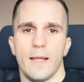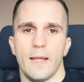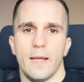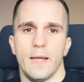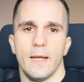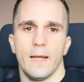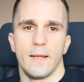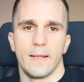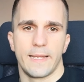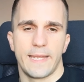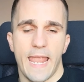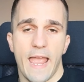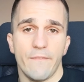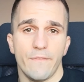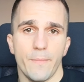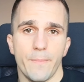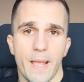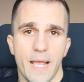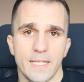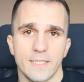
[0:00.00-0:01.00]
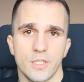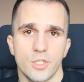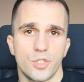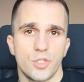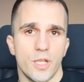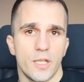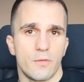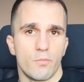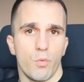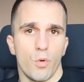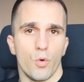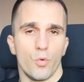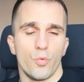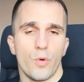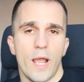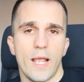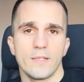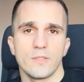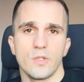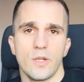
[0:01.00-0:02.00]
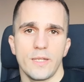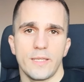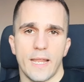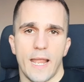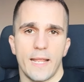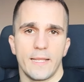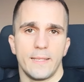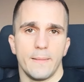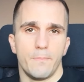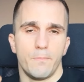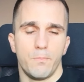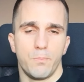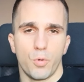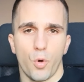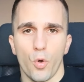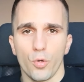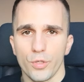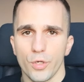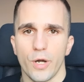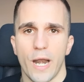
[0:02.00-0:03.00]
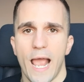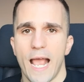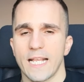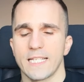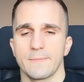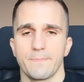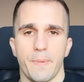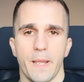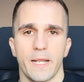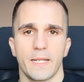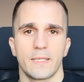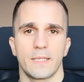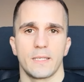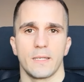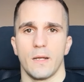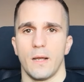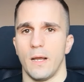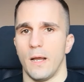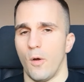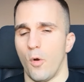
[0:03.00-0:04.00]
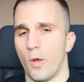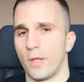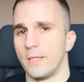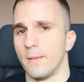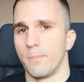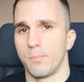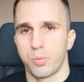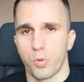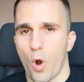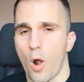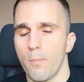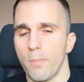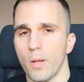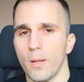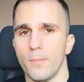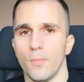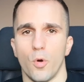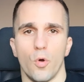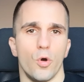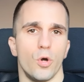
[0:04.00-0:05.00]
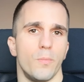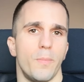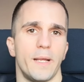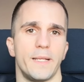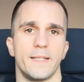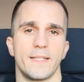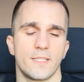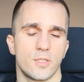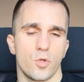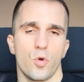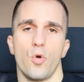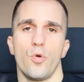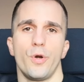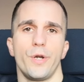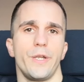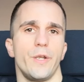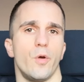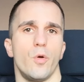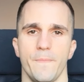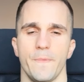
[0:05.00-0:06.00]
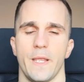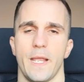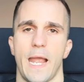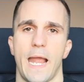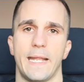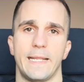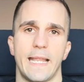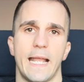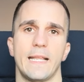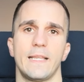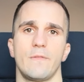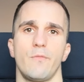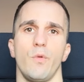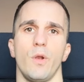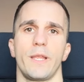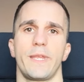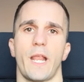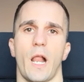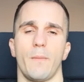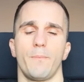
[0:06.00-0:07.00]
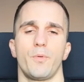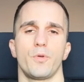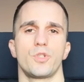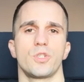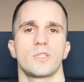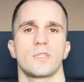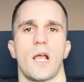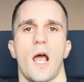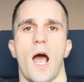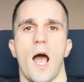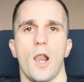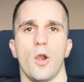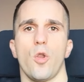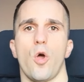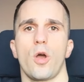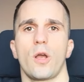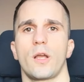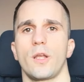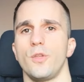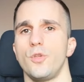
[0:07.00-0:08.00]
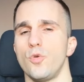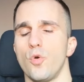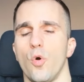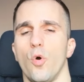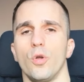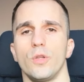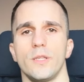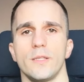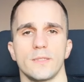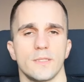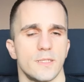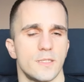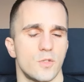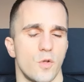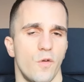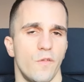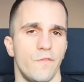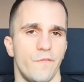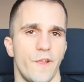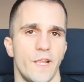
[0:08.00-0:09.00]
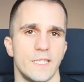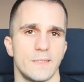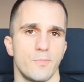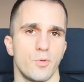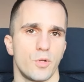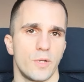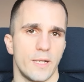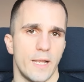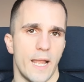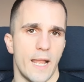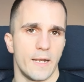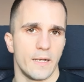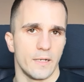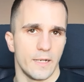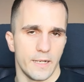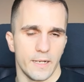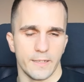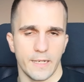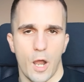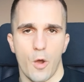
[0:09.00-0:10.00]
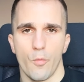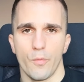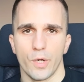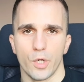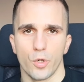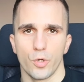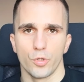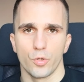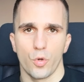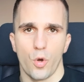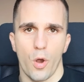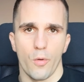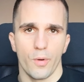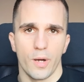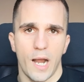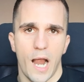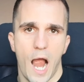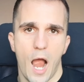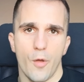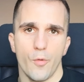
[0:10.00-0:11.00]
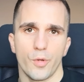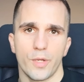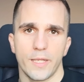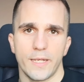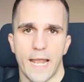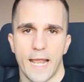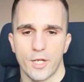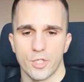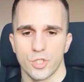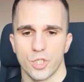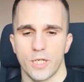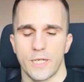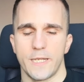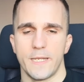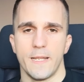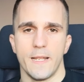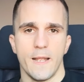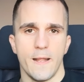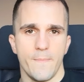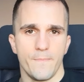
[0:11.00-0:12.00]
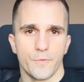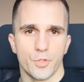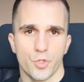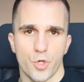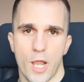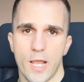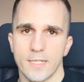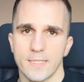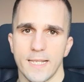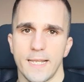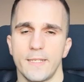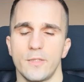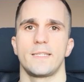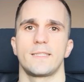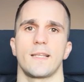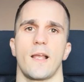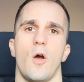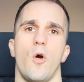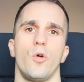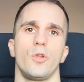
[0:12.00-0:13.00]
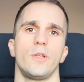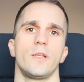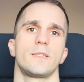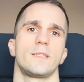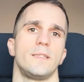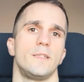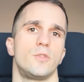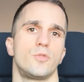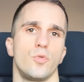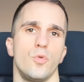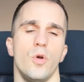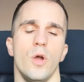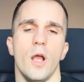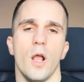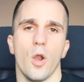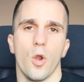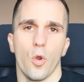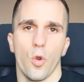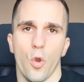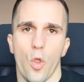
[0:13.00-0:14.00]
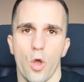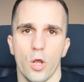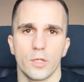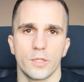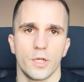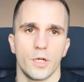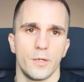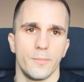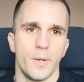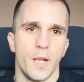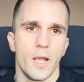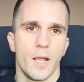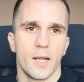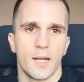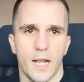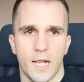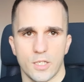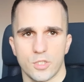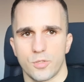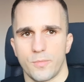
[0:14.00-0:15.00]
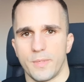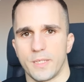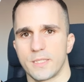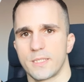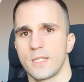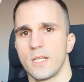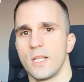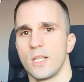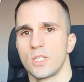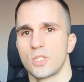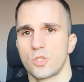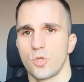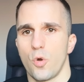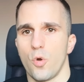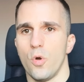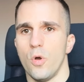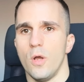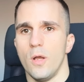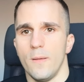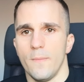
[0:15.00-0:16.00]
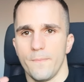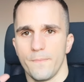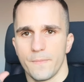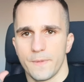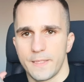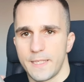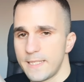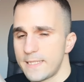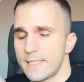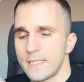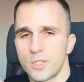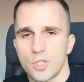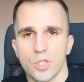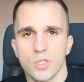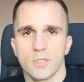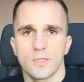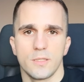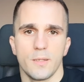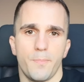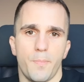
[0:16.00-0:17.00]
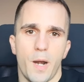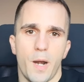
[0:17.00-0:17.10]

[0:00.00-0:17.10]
have a message that will resonate at the broader aspect, at the problem or by the story, and that will help you just unlock new audiences on Facebook. And now we're going to cover how you can actually translate this audience into long-term customers. So this is just the